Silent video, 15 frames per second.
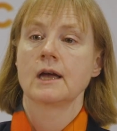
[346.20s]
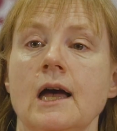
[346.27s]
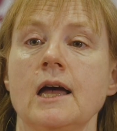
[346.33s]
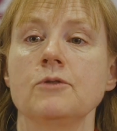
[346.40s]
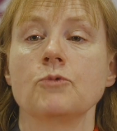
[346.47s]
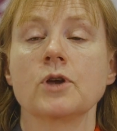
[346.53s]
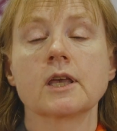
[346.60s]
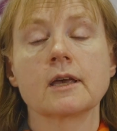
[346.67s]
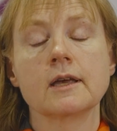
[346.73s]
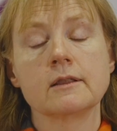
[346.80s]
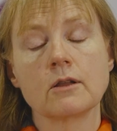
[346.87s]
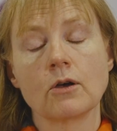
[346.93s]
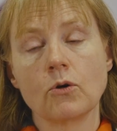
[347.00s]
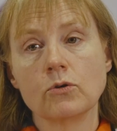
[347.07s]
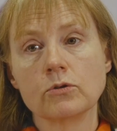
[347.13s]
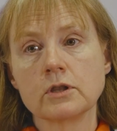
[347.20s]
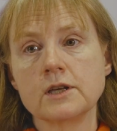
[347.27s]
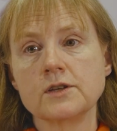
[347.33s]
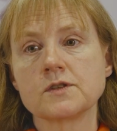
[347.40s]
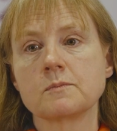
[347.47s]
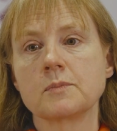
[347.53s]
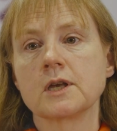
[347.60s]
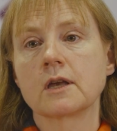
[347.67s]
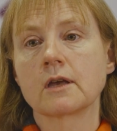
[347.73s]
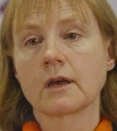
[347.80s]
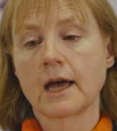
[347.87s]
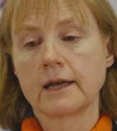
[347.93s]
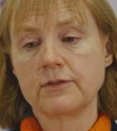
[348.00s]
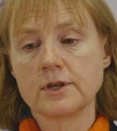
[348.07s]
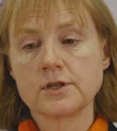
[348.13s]
And we can only speak
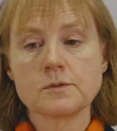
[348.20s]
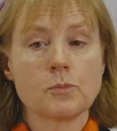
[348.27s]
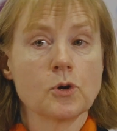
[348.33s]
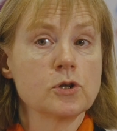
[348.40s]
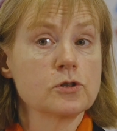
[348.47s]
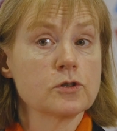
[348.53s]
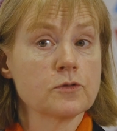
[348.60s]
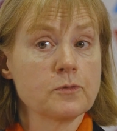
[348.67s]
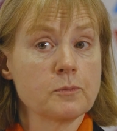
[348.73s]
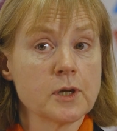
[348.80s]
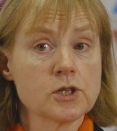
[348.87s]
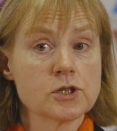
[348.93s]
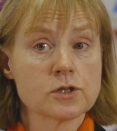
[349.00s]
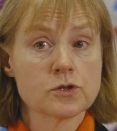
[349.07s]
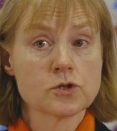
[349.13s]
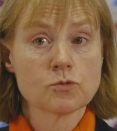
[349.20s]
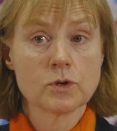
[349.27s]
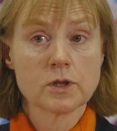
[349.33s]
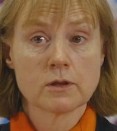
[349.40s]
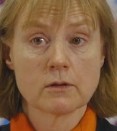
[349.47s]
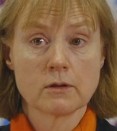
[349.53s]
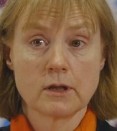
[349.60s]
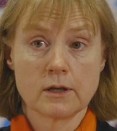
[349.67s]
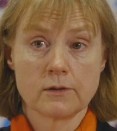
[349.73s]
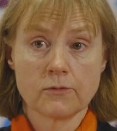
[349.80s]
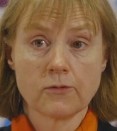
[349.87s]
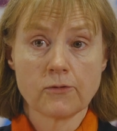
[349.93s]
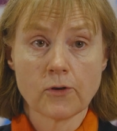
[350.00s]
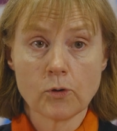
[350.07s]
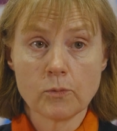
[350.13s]
at this point of patients with
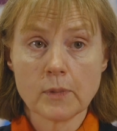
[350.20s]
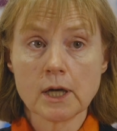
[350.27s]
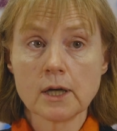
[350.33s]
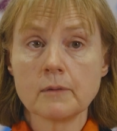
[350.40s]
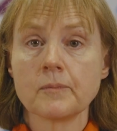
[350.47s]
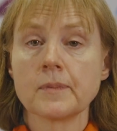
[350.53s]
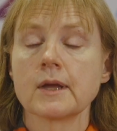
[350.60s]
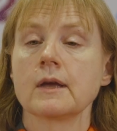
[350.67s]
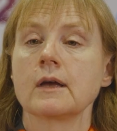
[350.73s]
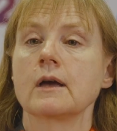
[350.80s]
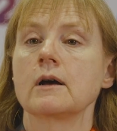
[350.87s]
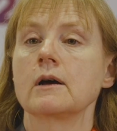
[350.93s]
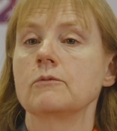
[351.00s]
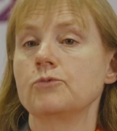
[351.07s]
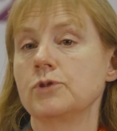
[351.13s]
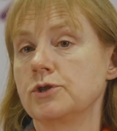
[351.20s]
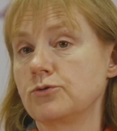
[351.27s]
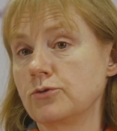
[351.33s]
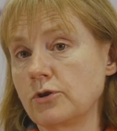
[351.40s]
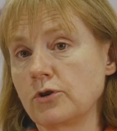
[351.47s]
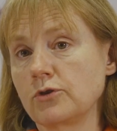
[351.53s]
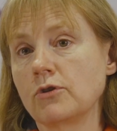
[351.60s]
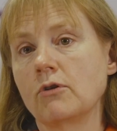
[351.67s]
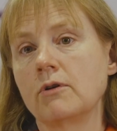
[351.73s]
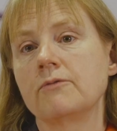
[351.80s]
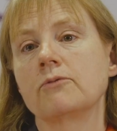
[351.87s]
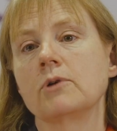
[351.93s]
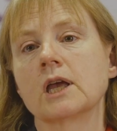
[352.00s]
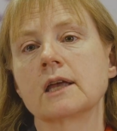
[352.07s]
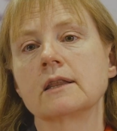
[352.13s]
lymphoma. Uh, we do not know
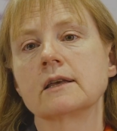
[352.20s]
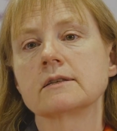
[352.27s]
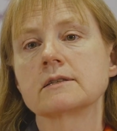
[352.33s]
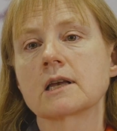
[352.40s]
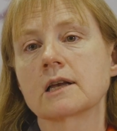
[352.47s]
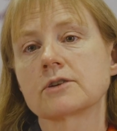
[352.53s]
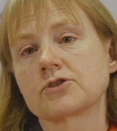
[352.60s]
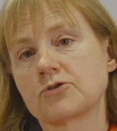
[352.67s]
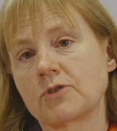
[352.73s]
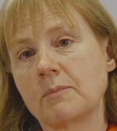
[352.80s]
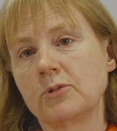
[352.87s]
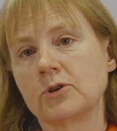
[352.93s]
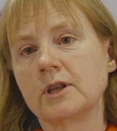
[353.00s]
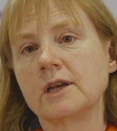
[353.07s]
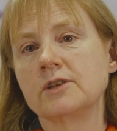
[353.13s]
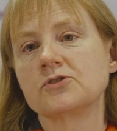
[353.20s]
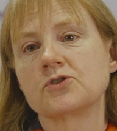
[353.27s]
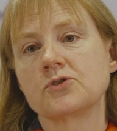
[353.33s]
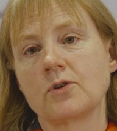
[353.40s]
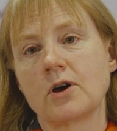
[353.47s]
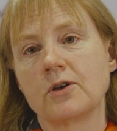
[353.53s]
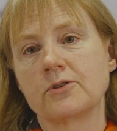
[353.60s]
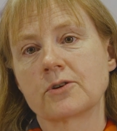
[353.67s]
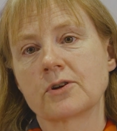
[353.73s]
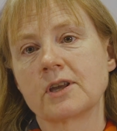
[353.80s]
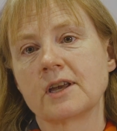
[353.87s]
if we can extrapolate to other